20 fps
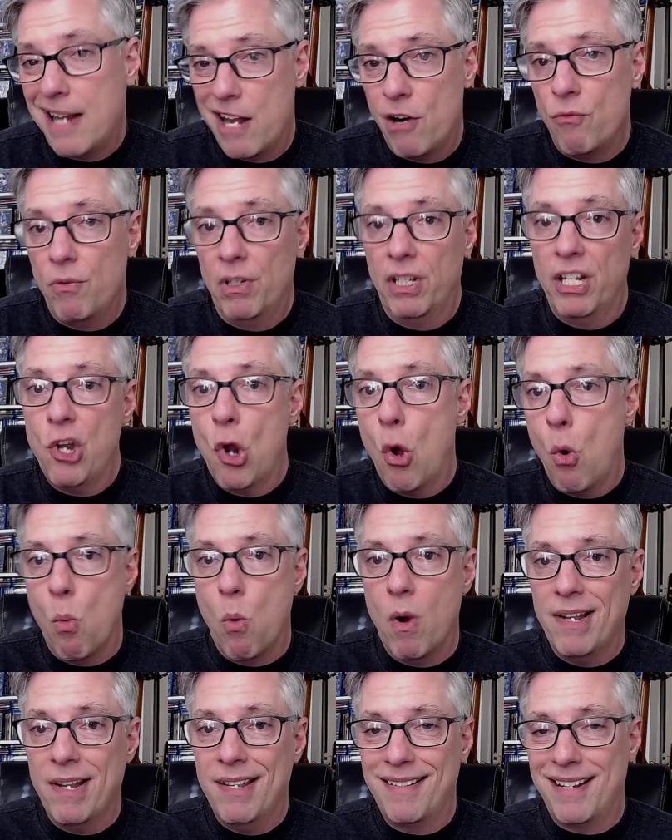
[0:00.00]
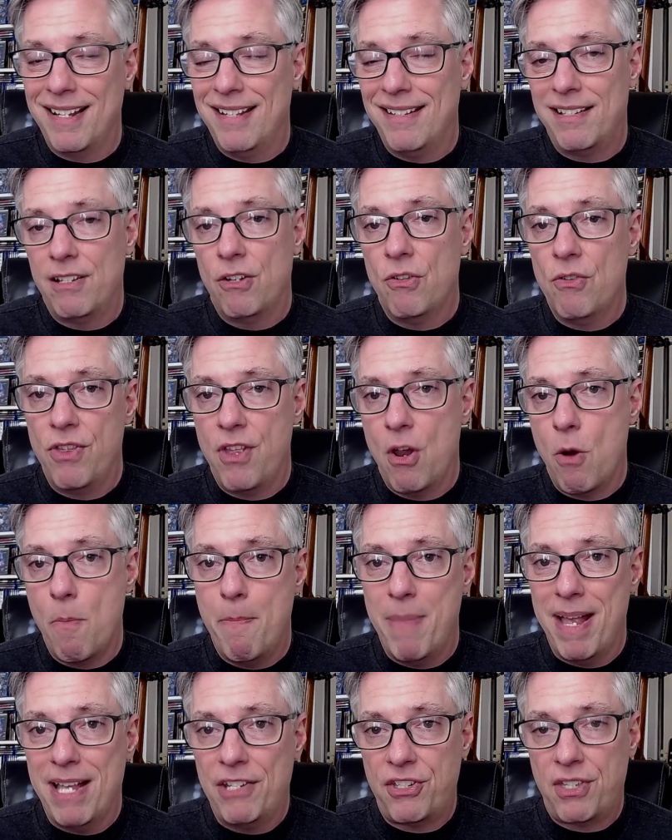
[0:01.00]
I don't really know what is considered their
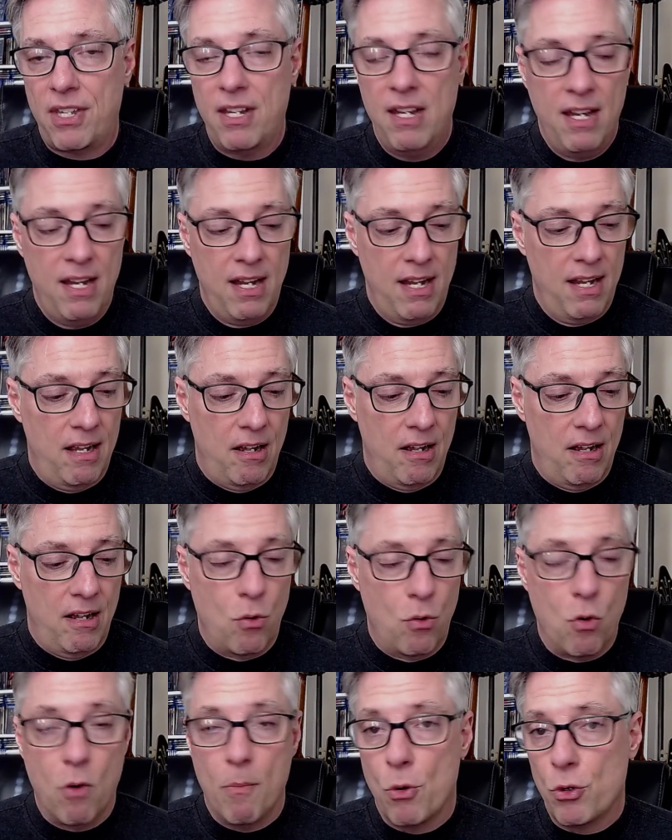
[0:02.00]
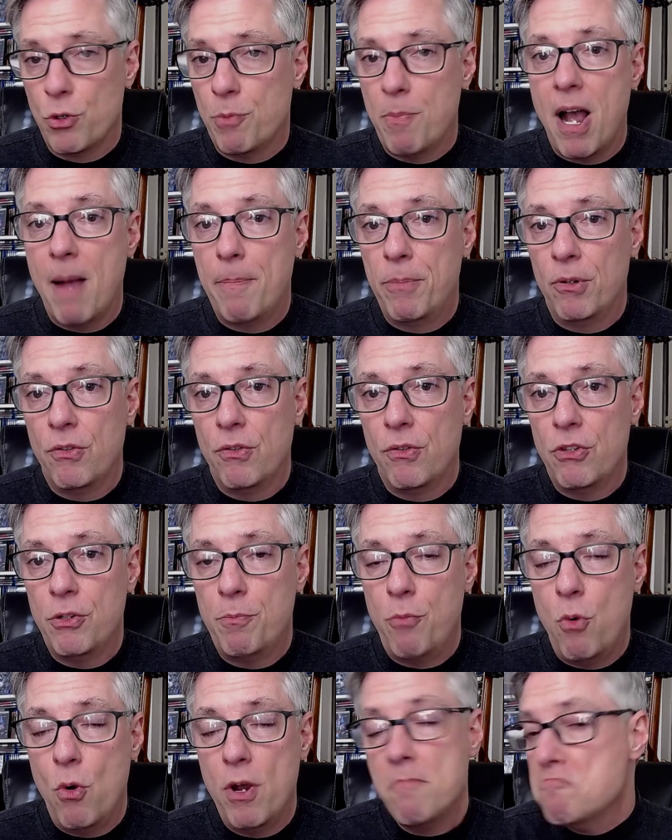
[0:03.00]
best uh, or most popular at this
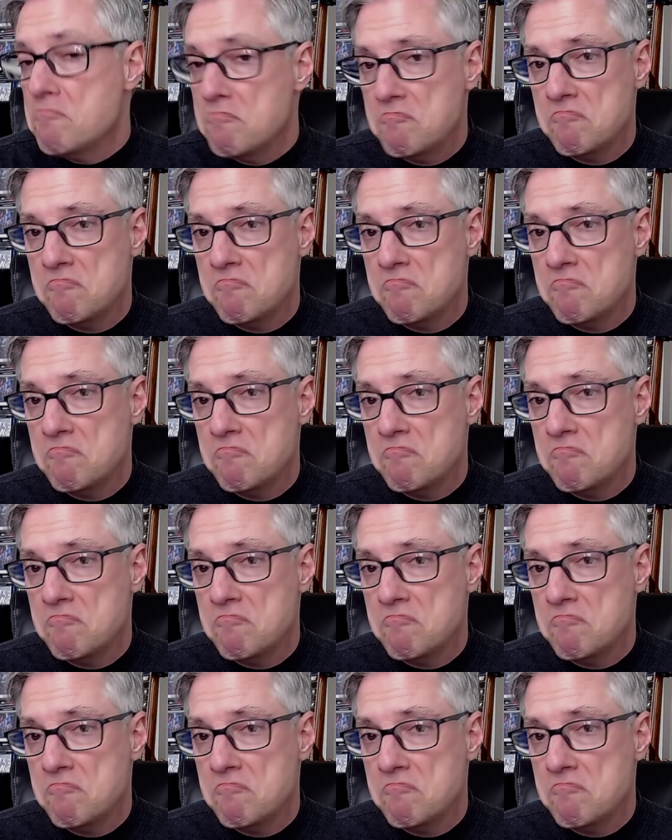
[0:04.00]
point.